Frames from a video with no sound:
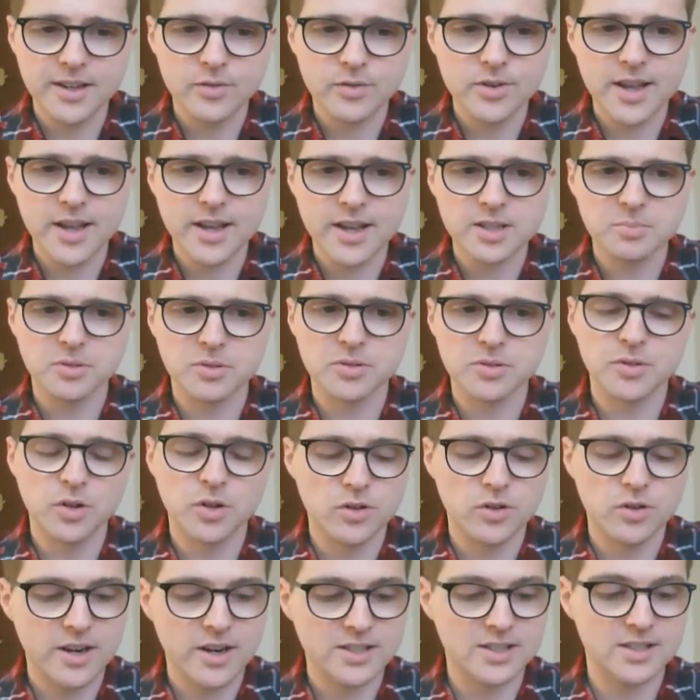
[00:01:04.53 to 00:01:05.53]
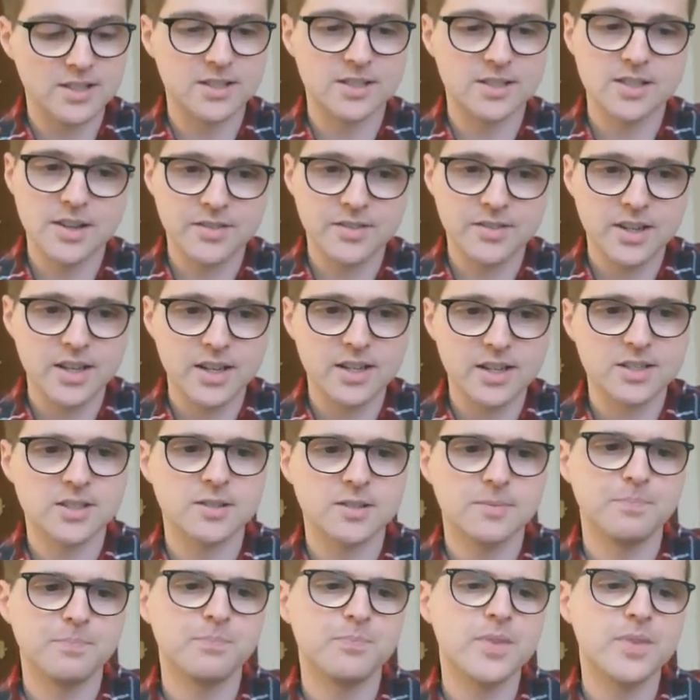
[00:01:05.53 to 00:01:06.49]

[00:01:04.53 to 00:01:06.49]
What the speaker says: 3x plus 4x is 7x,